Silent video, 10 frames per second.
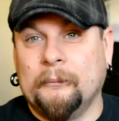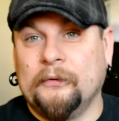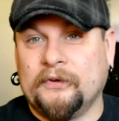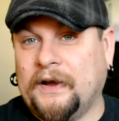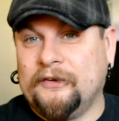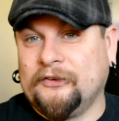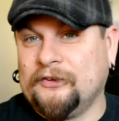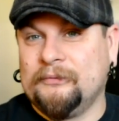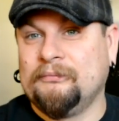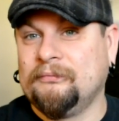
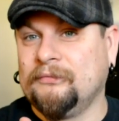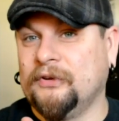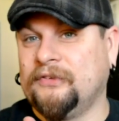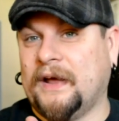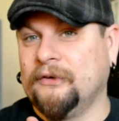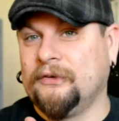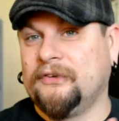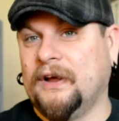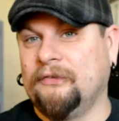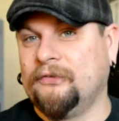besides the standard
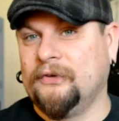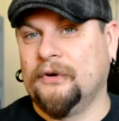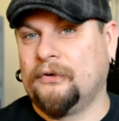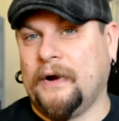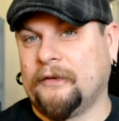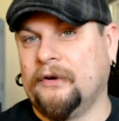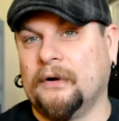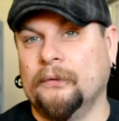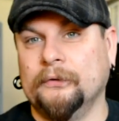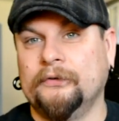stuff, you know, to crack the
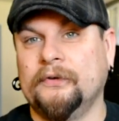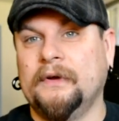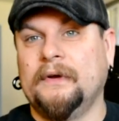knuckles,